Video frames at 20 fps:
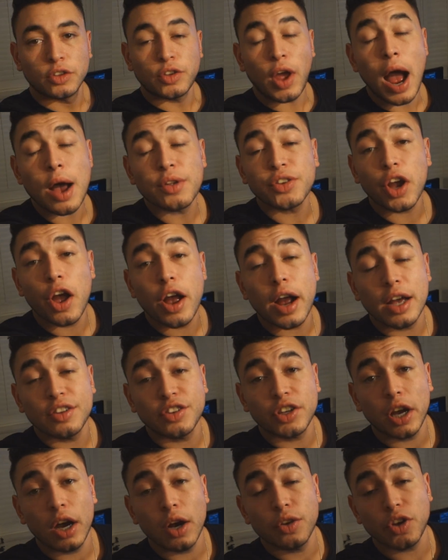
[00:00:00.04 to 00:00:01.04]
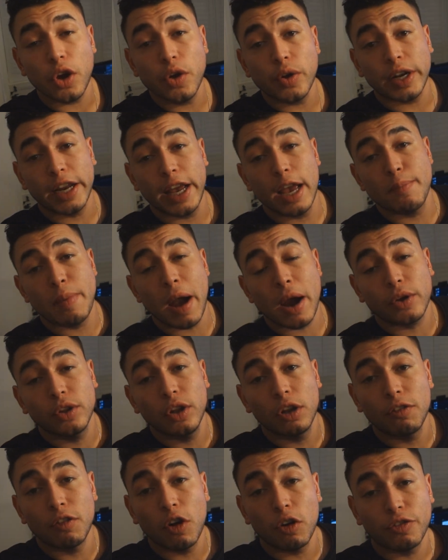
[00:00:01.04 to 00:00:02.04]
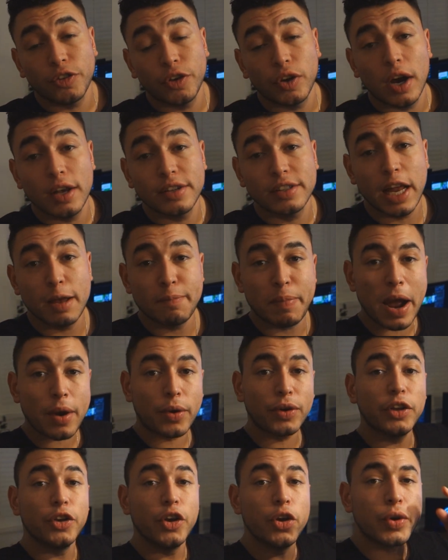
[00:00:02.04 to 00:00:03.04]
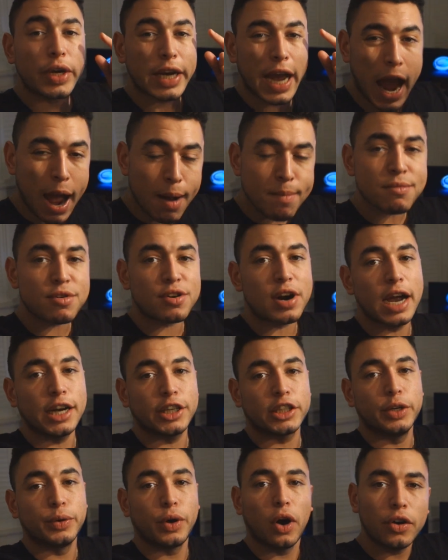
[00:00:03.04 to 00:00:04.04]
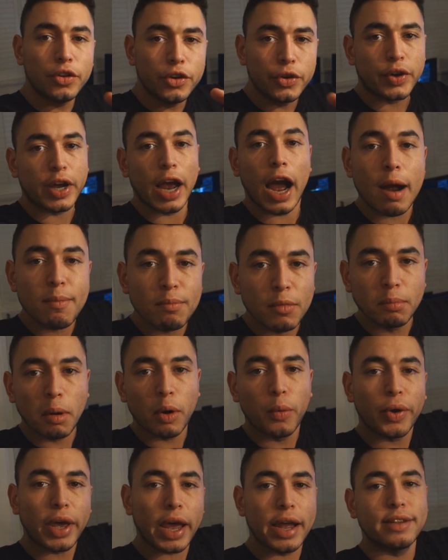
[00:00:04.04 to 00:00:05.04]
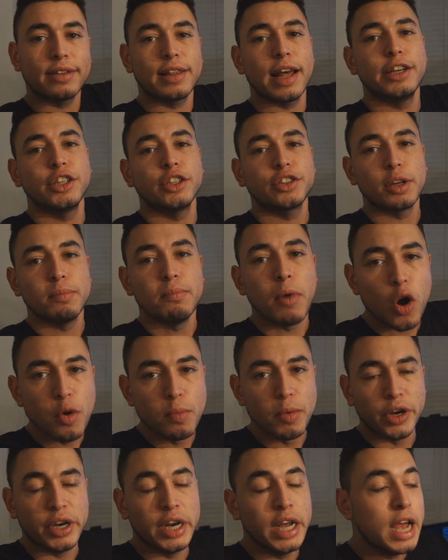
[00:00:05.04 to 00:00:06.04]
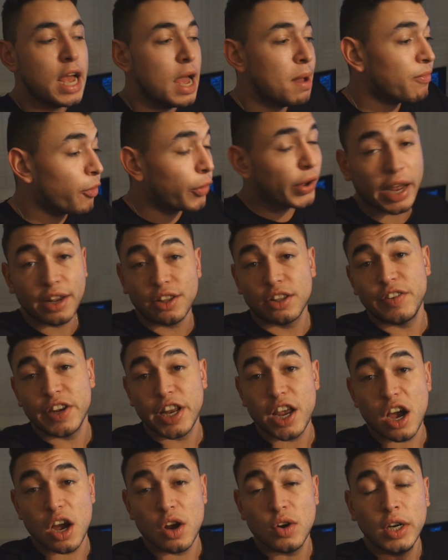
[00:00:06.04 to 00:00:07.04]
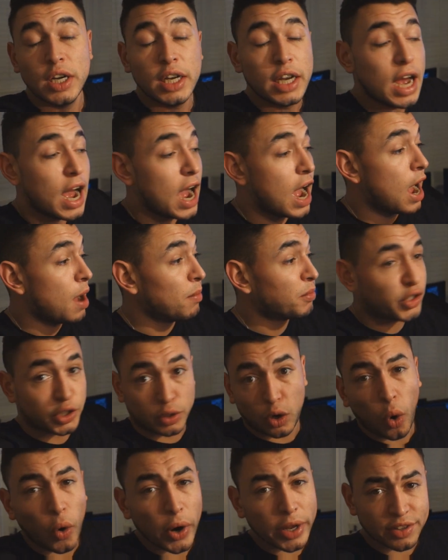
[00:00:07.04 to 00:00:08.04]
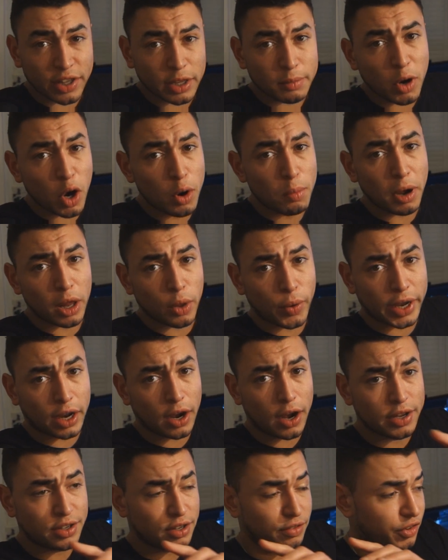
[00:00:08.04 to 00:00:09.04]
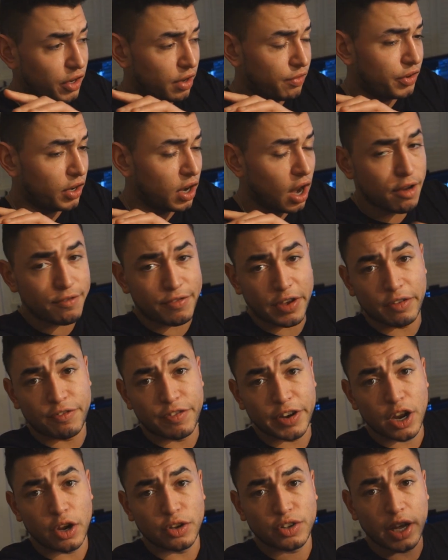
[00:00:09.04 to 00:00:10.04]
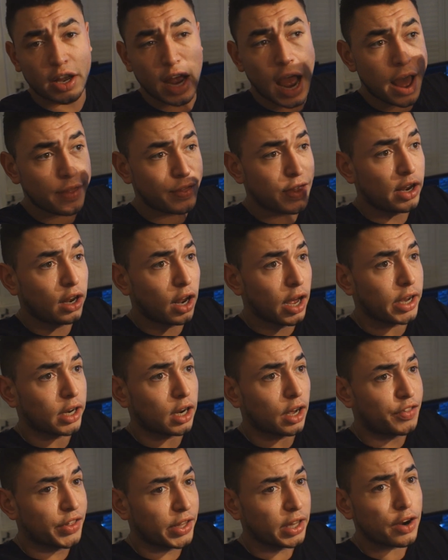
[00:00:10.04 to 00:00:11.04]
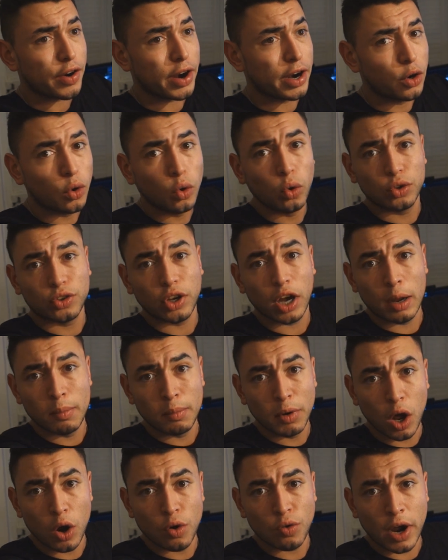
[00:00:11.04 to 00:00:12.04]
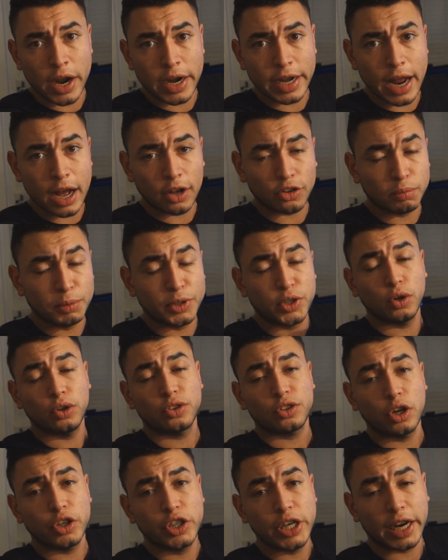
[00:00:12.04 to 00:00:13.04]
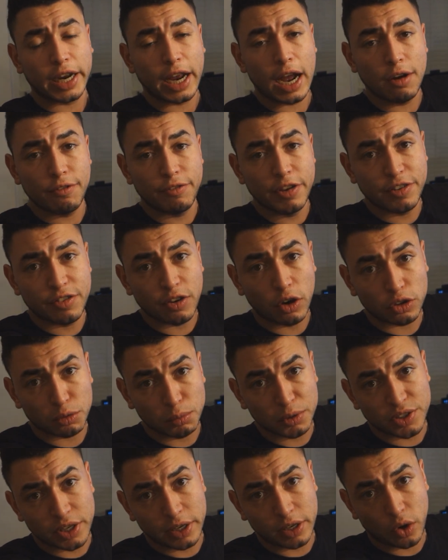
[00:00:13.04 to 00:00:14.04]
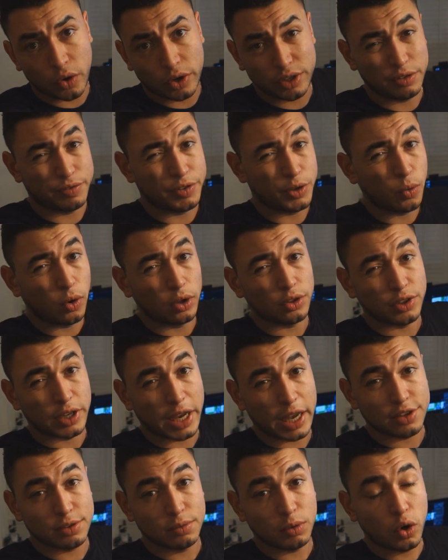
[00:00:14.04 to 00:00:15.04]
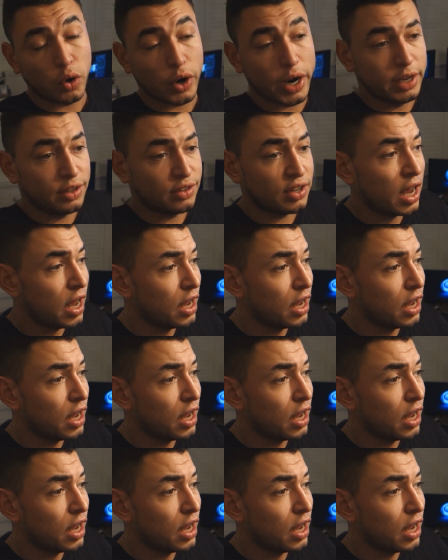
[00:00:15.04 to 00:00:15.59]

So how's it going guys and girls, Oakley here, back with another vlog for you guys today. Back with a new camera actually, we've got a new camera but we'll get into that in just a moment. Before we get into the video, uh, coins at the moment by the way guys, if you, if you like FIFA videos, they're at their like, I think they're at an all time low right now, so be sure to go check out FIFA Ultimate Team Coins if you want to get some coins,